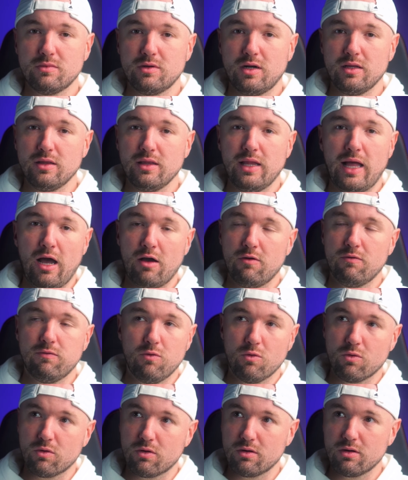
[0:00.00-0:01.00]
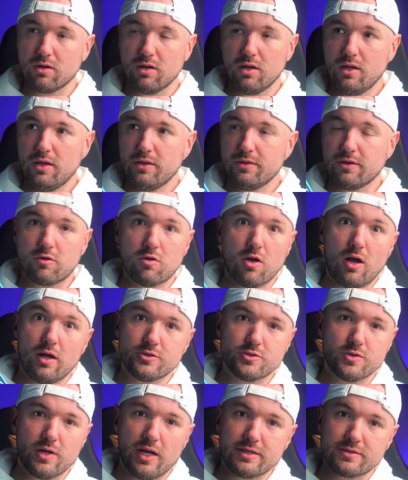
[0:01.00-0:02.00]
allow for the
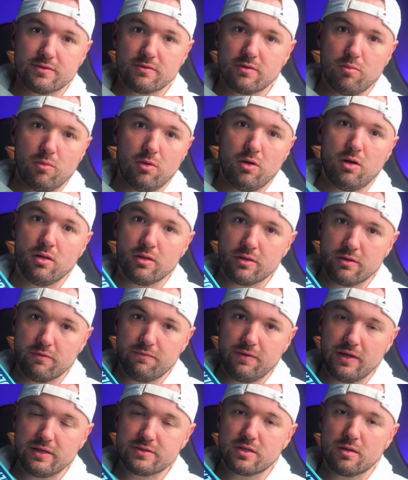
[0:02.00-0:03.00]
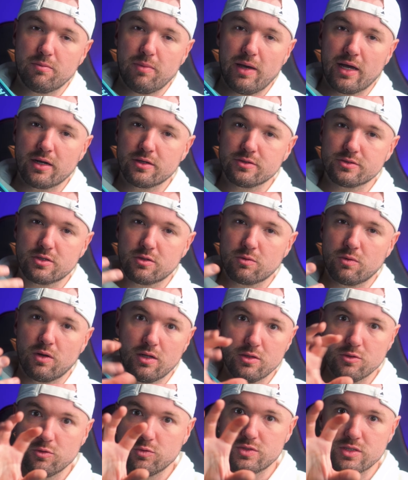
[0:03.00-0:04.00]
contrast of the ball in the face of the paddle, so they're
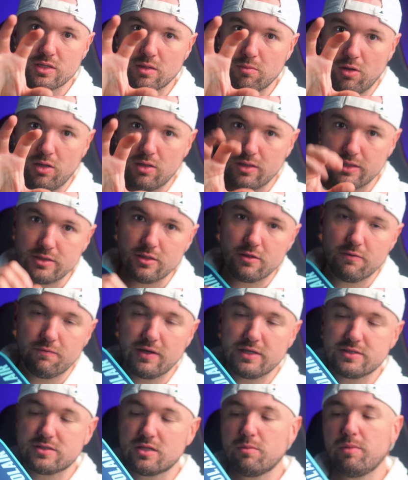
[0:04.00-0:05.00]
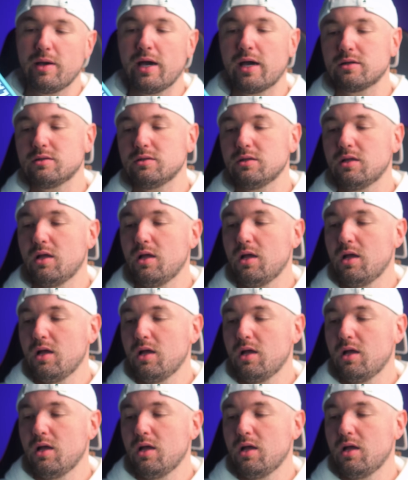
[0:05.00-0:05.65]
not losing the ball into the face of the paddle.